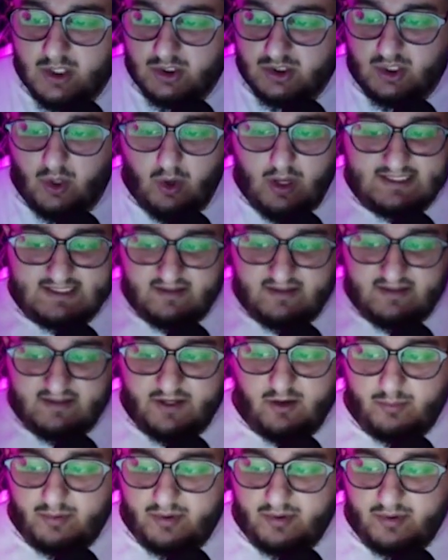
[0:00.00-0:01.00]
So as a
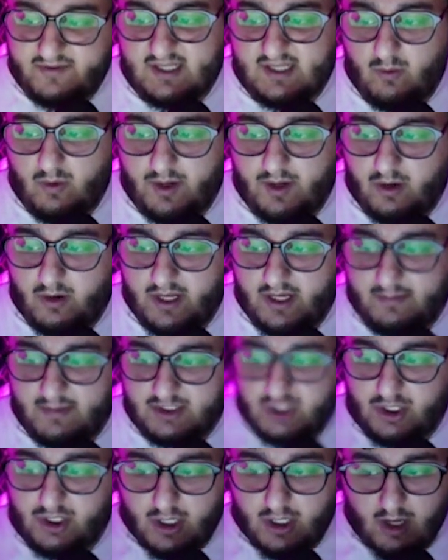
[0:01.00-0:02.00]
video preface, I want to go ahead and
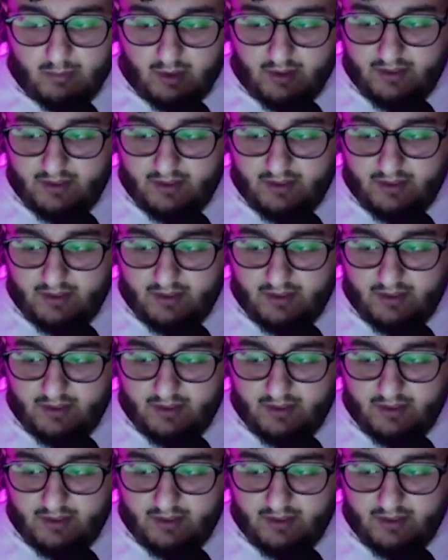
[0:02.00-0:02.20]
mention a couple of